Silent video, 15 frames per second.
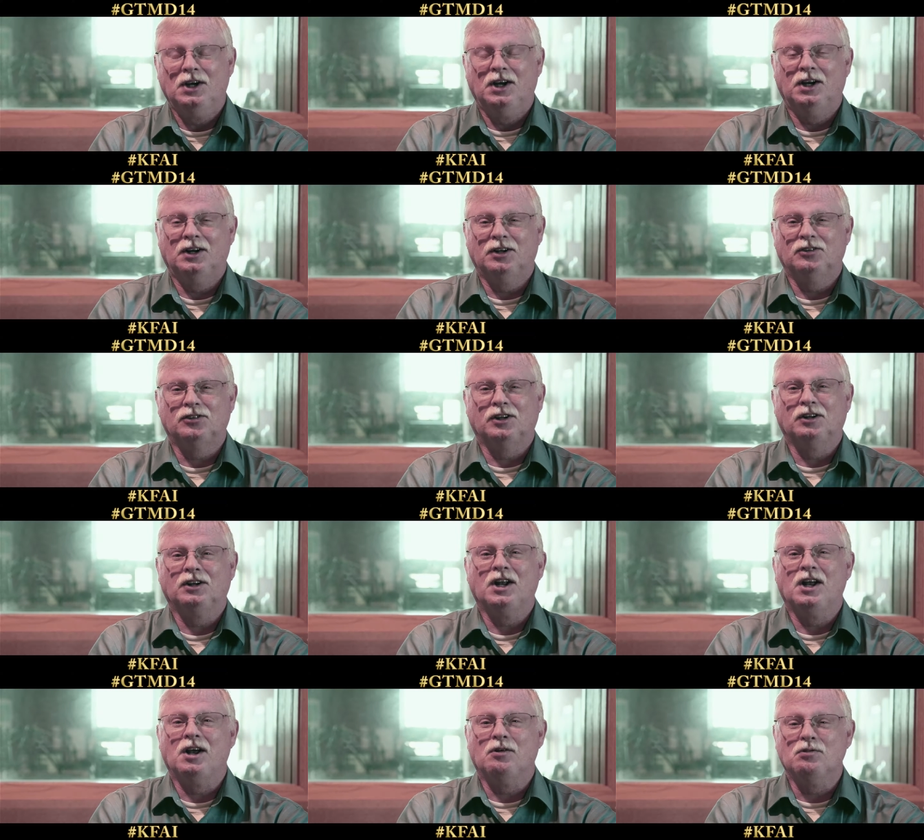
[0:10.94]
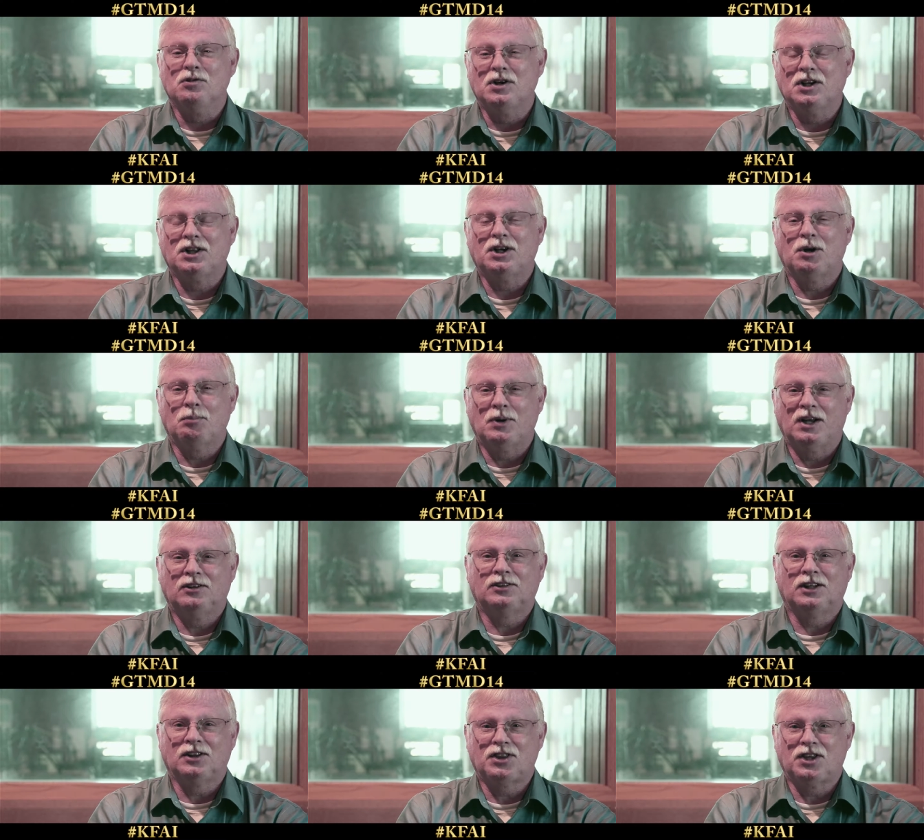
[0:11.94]
It is a, a, really
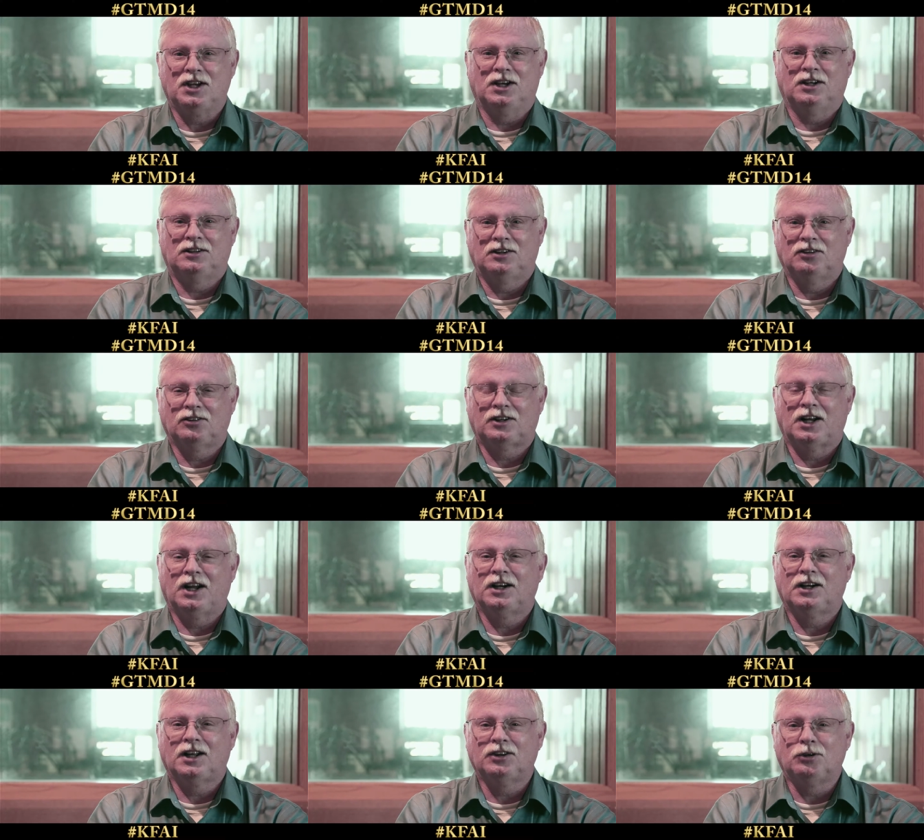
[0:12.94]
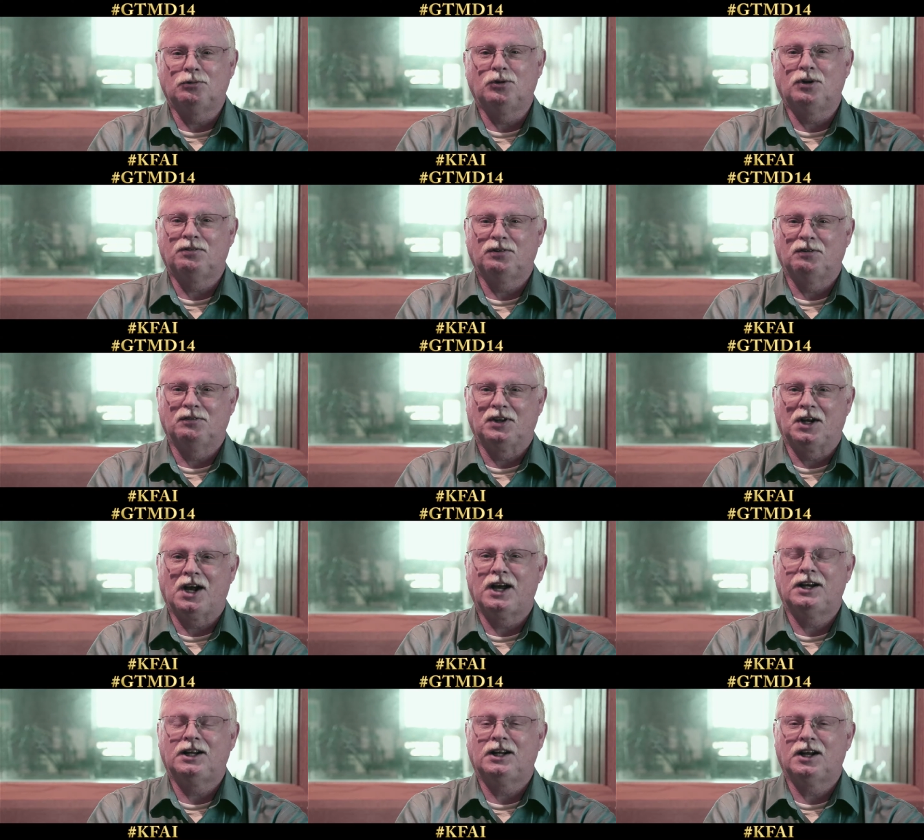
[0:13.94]
amazing thing to stand on the roof of the
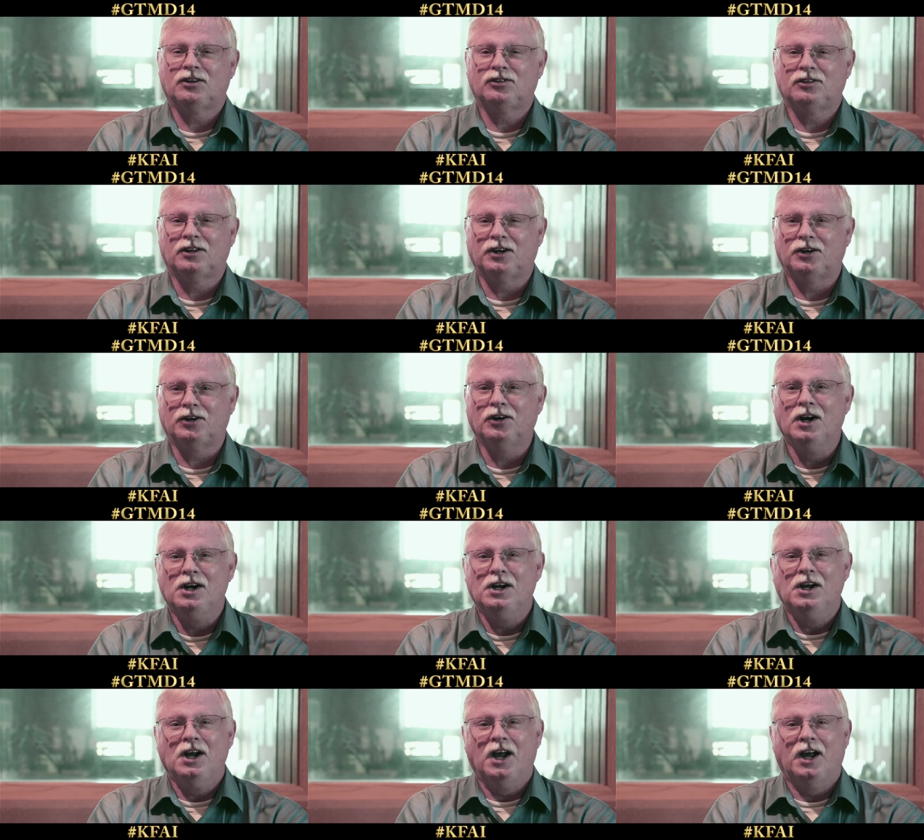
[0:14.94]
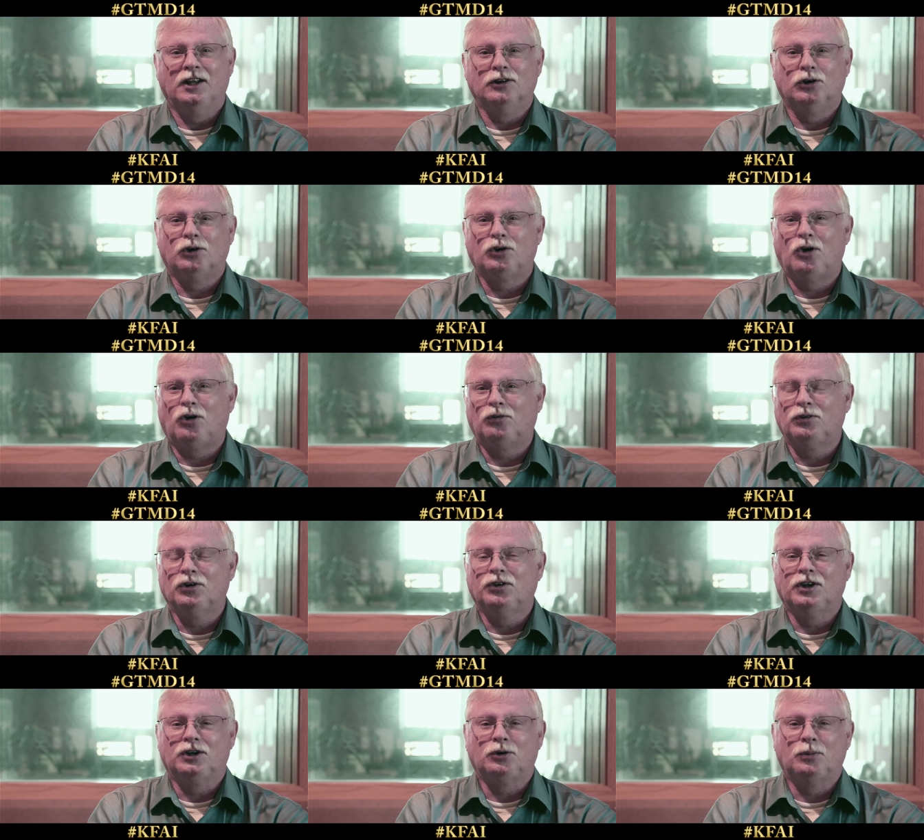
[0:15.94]
IDS Center and look
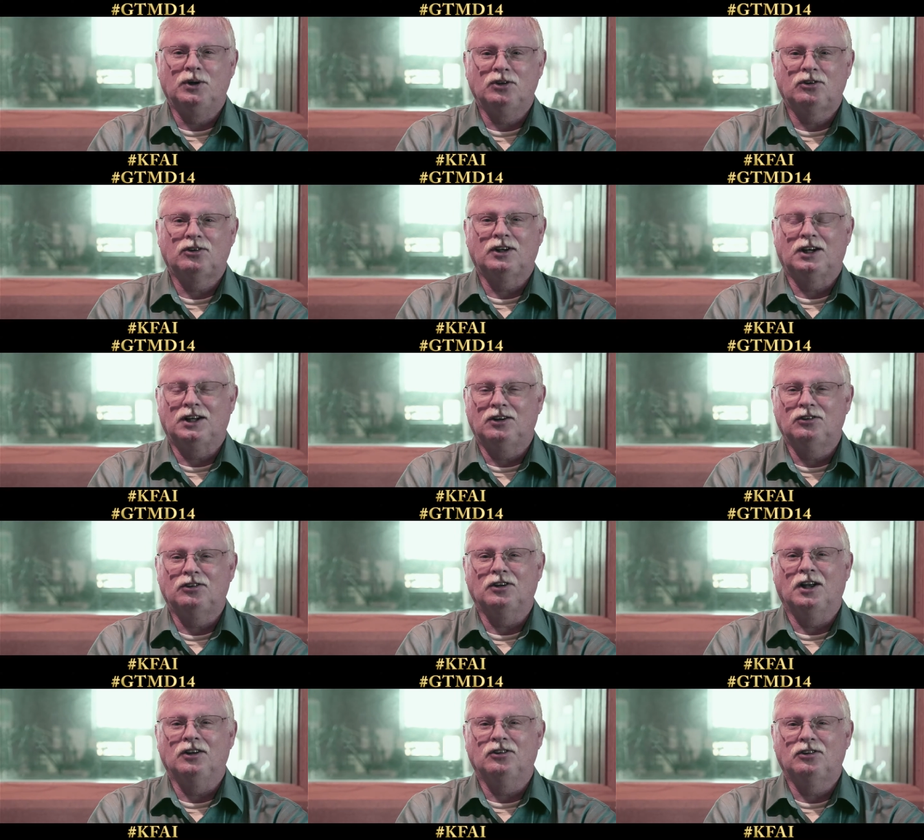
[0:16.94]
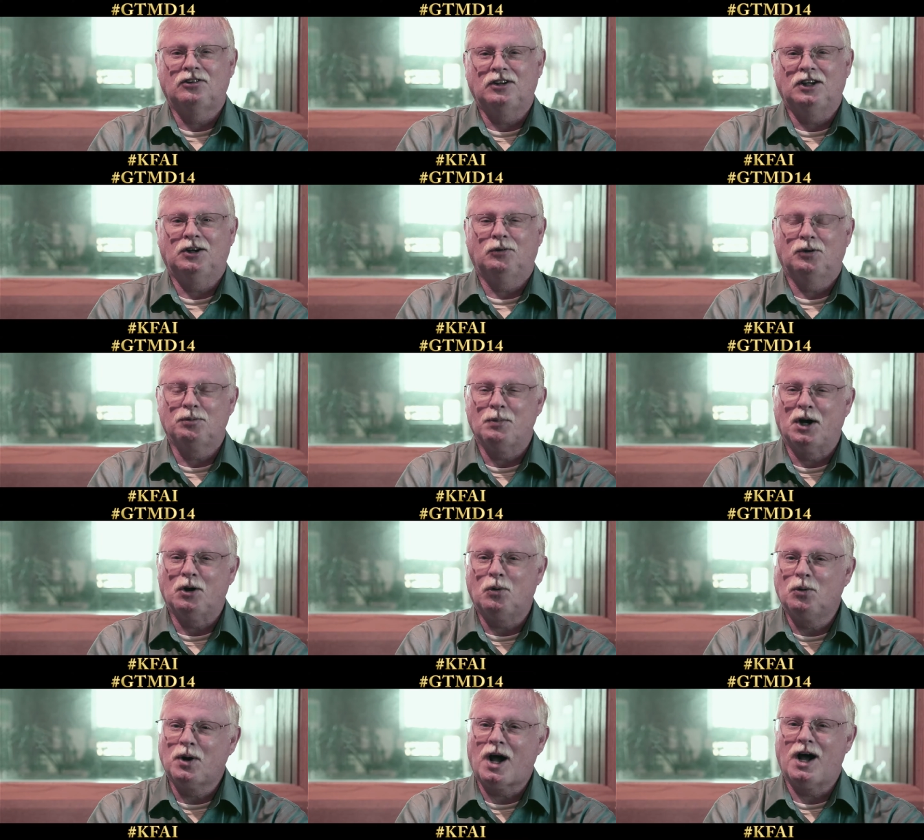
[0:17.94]
over the Twin Cities and see with my
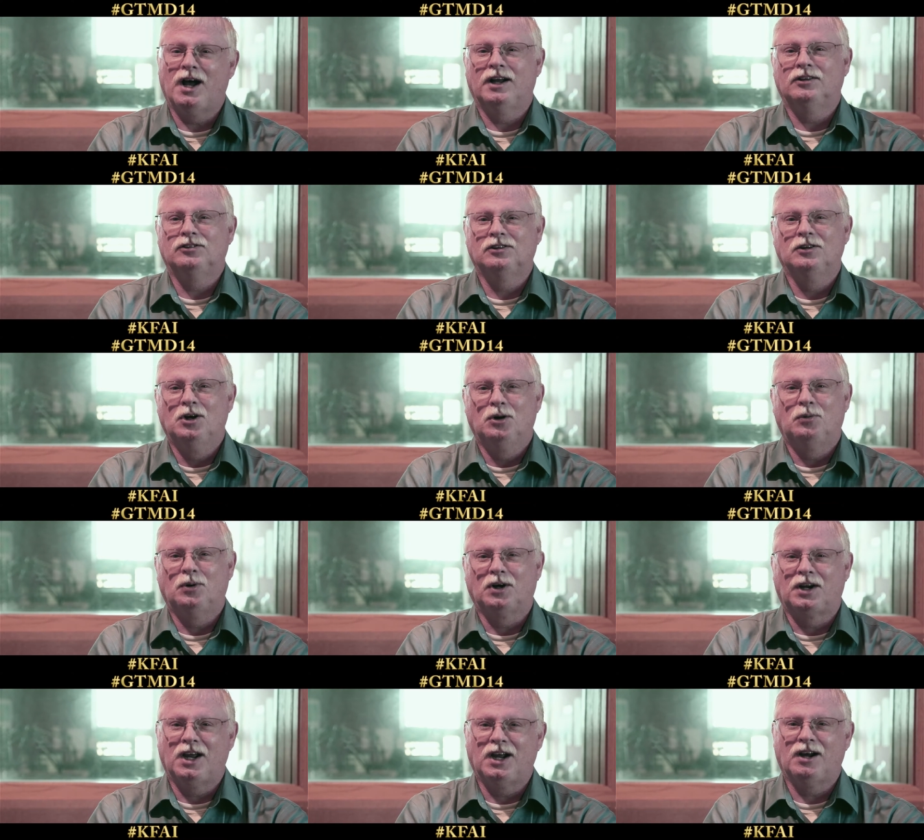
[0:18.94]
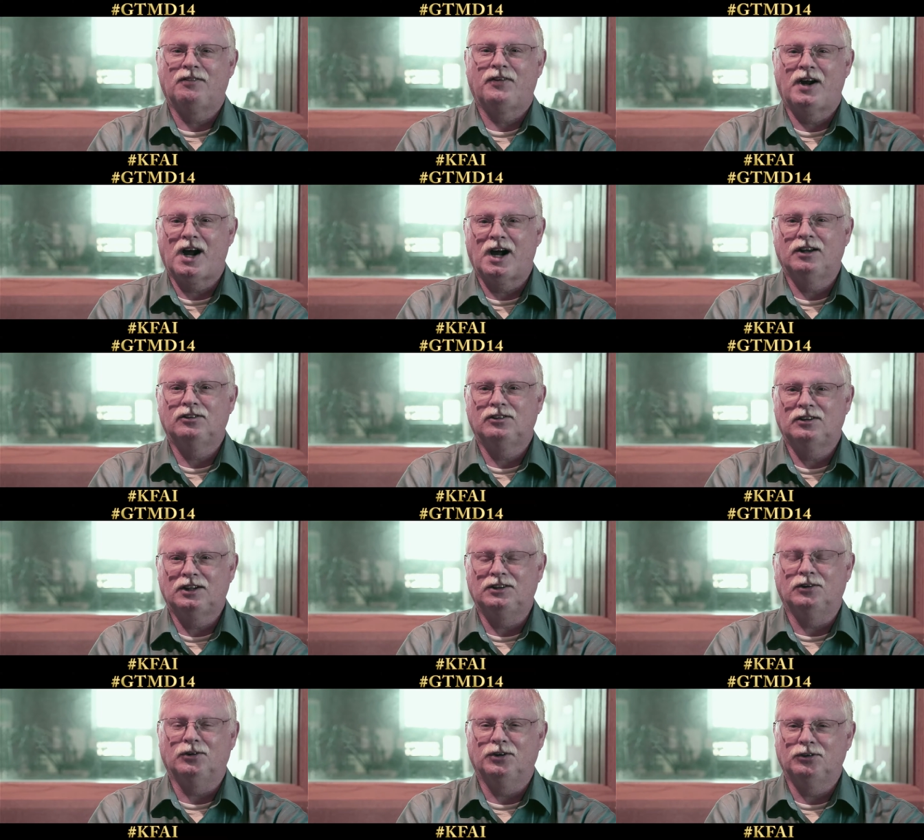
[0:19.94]
own eyes where KFAI's
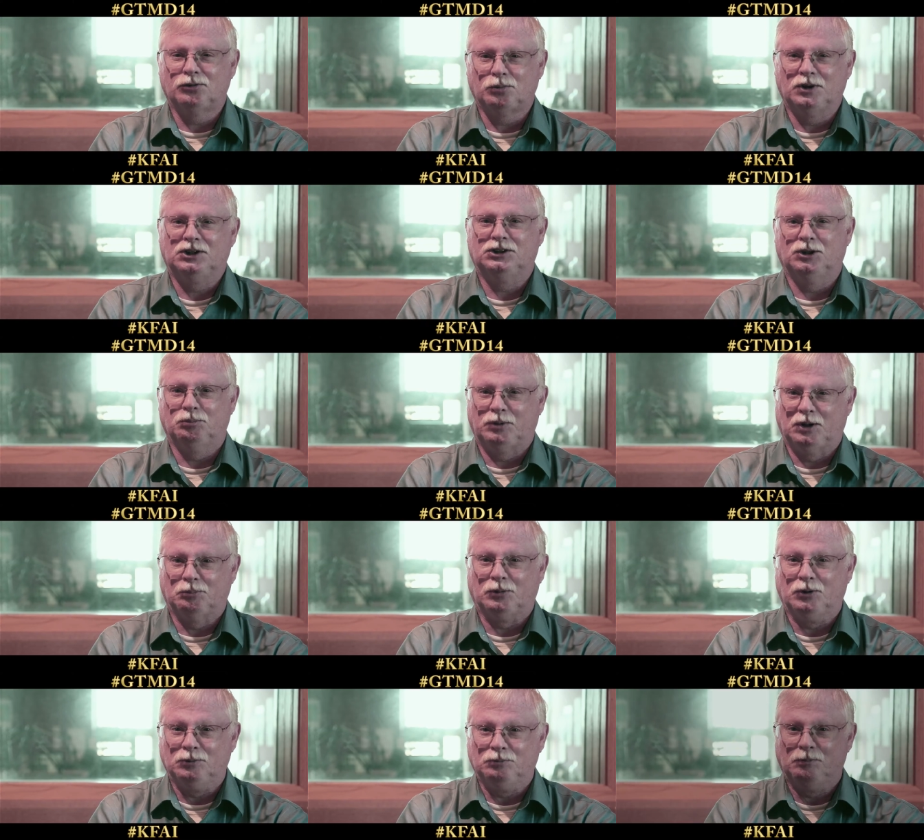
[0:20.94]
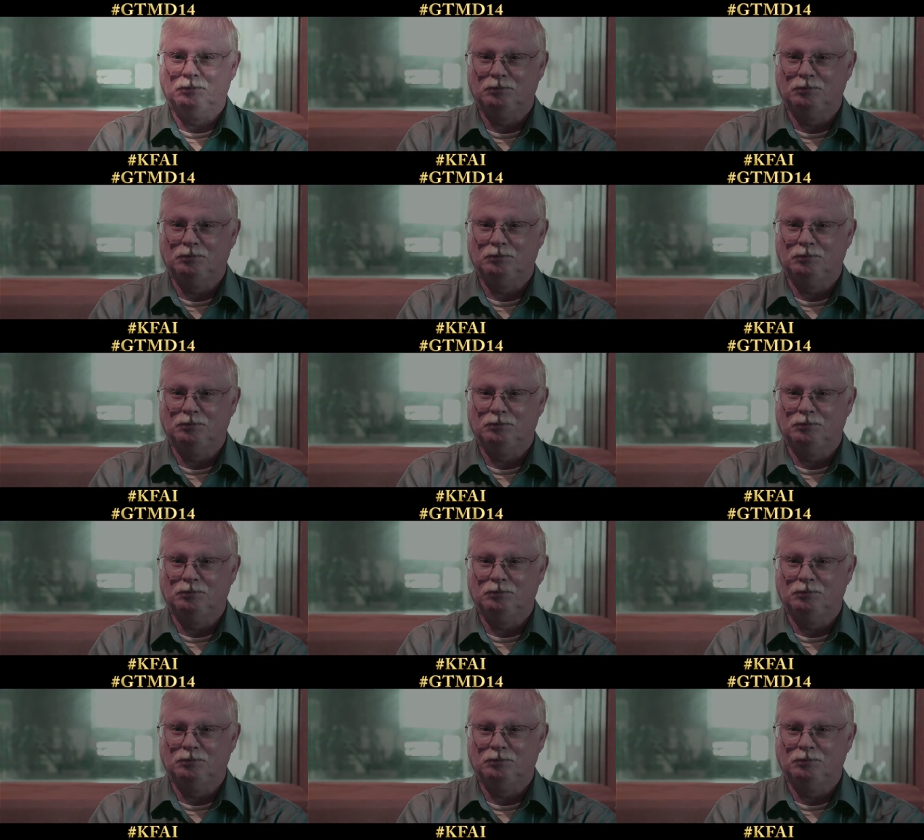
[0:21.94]
signal is reaching people.